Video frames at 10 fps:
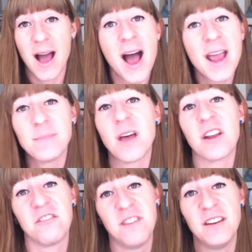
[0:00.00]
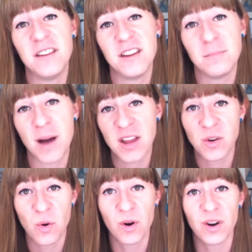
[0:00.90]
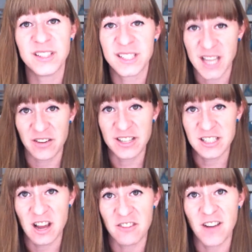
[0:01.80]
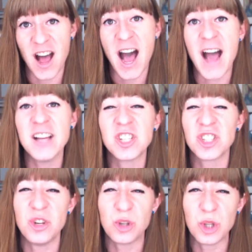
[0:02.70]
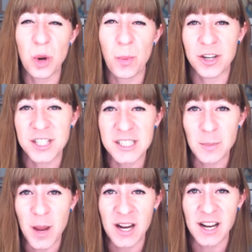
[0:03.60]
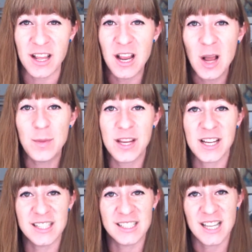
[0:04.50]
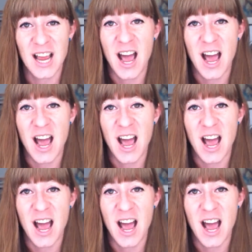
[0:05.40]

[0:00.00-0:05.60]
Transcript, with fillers: I am not offended by gore and scary stuff. I just usually don't participate in it because